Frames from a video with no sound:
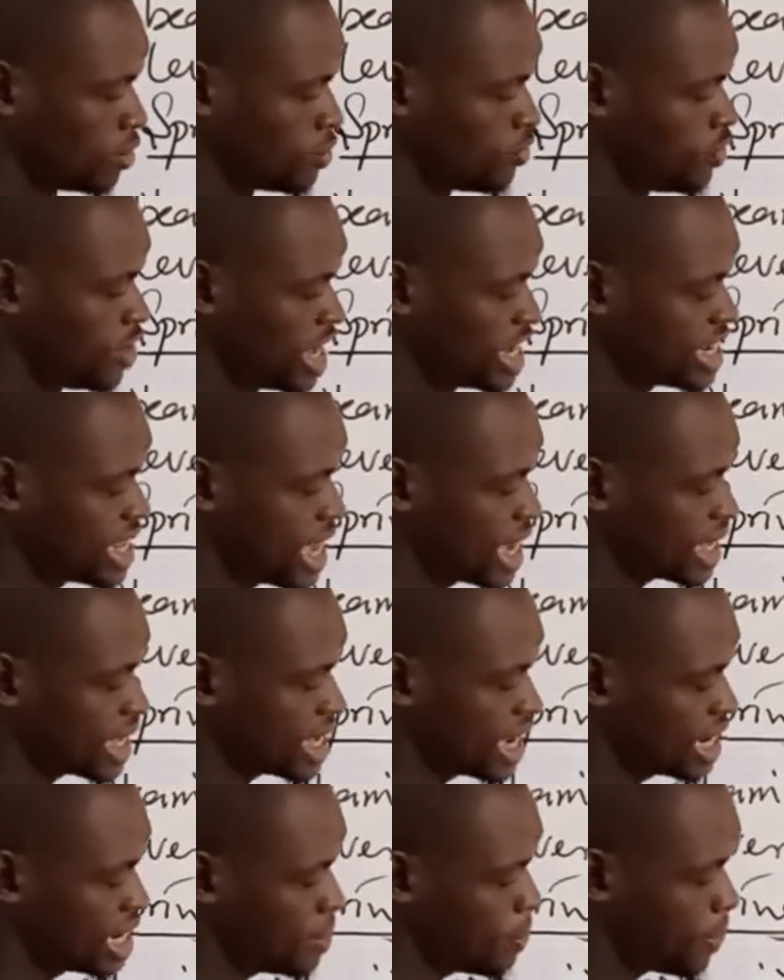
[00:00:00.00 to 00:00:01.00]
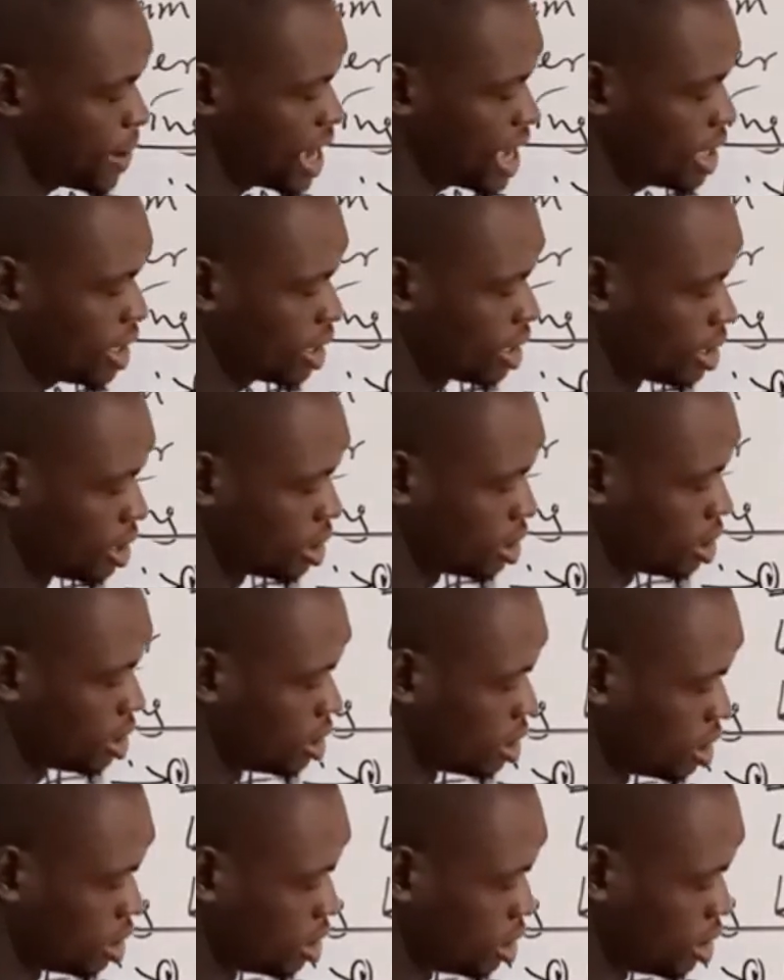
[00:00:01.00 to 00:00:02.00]
vernier caliper.
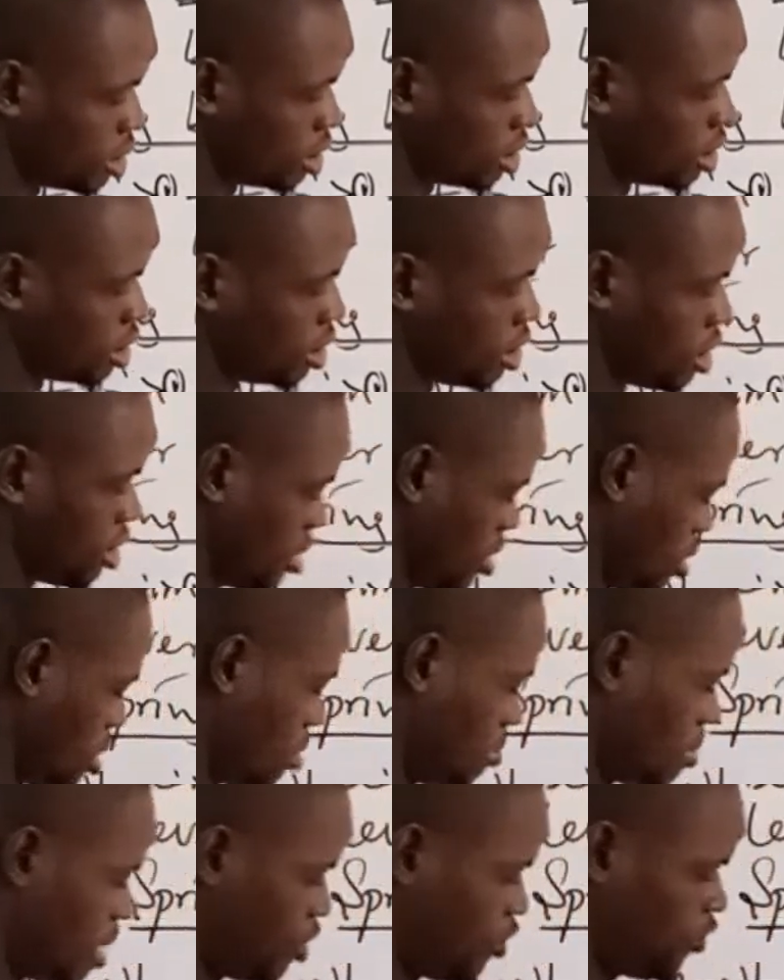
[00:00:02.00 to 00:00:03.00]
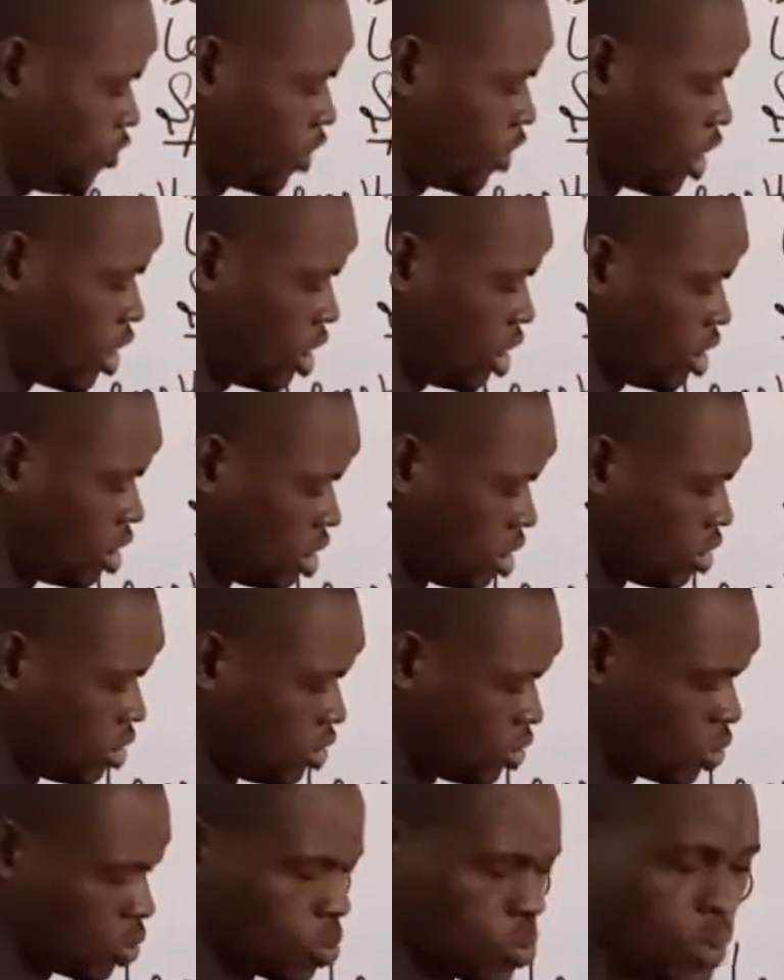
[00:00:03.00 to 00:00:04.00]
Number four,
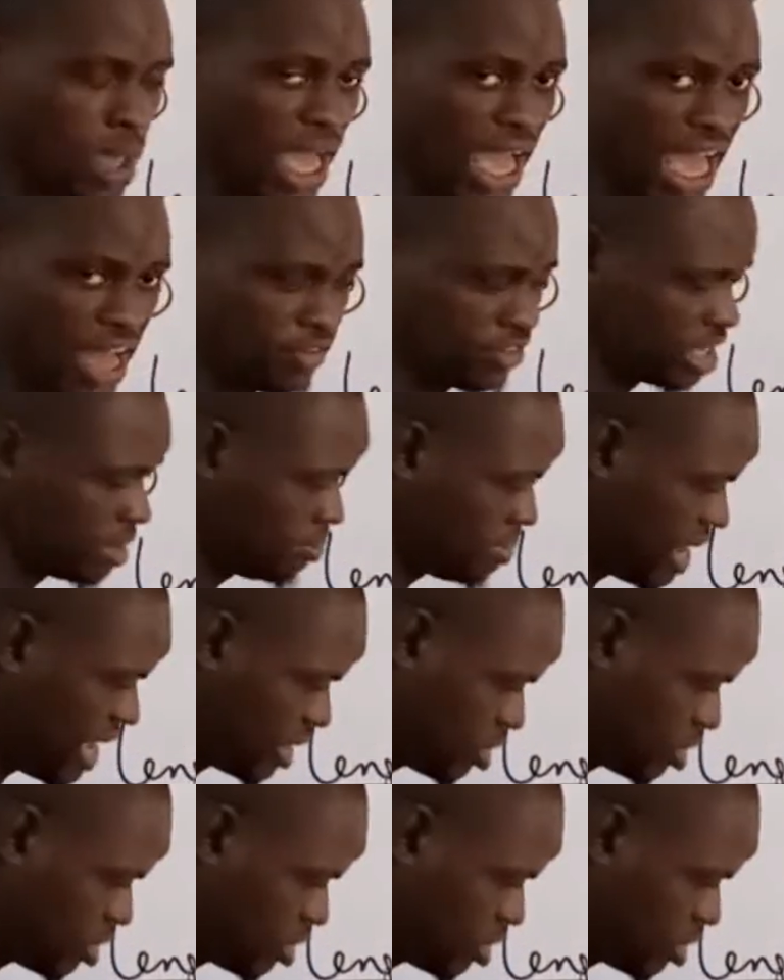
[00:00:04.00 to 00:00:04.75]
we have the